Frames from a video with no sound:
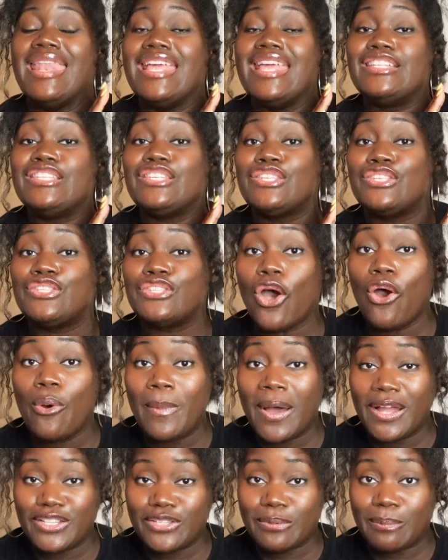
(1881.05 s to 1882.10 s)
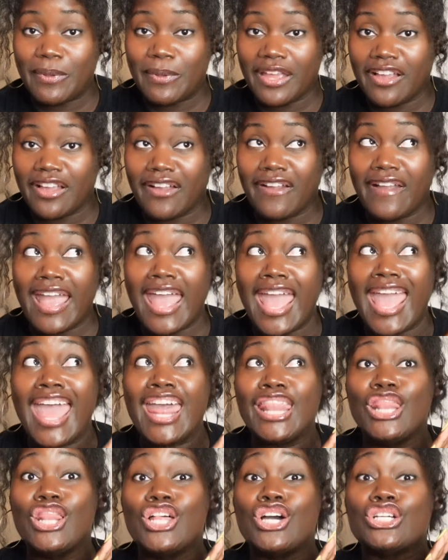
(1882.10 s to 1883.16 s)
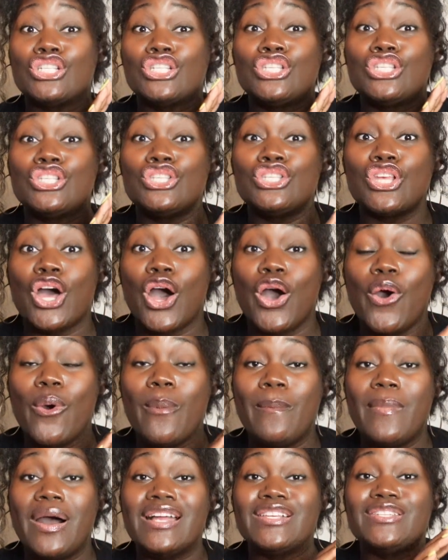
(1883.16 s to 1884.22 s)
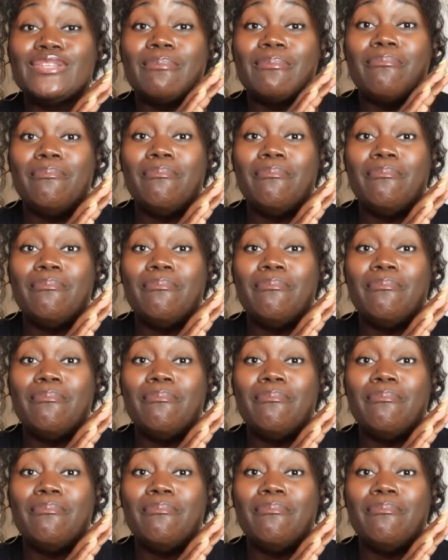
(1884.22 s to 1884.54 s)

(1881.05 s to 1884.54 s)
it's so much bigger and looks so much